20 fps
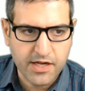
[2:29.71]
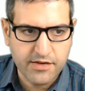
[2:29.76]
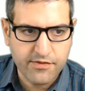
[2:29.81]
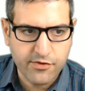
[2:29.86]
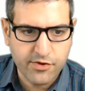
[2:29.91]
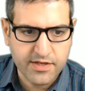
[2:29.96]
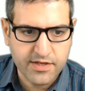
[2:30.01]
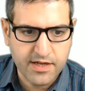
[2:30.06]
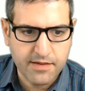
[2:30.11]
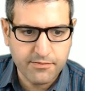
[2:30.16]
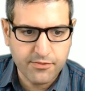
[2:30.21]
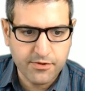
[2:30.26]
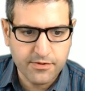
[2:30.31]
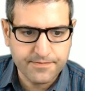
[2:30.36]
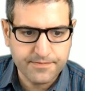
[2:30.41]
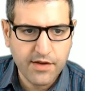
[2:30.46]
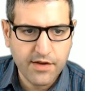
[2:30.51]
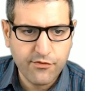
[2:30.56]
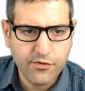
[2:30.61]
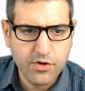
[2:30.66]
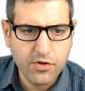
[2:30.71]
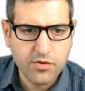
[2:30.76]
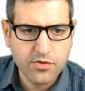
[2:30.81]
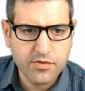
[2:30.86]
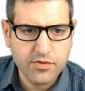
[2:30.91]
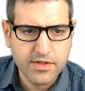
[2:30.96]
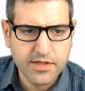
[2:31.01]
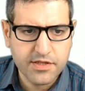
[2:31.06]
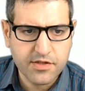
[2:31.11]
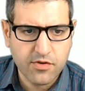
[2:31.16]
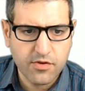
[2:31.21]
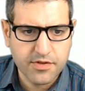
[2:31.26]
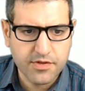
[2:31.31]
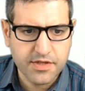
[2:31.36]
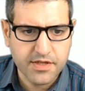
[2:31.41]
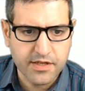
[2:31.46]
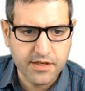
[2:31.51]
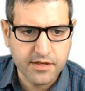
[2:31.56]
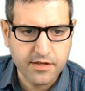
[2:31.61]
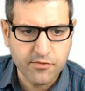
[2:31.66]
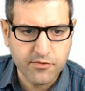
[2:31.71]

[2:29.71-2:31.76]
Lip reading: For example, if we look to this course here,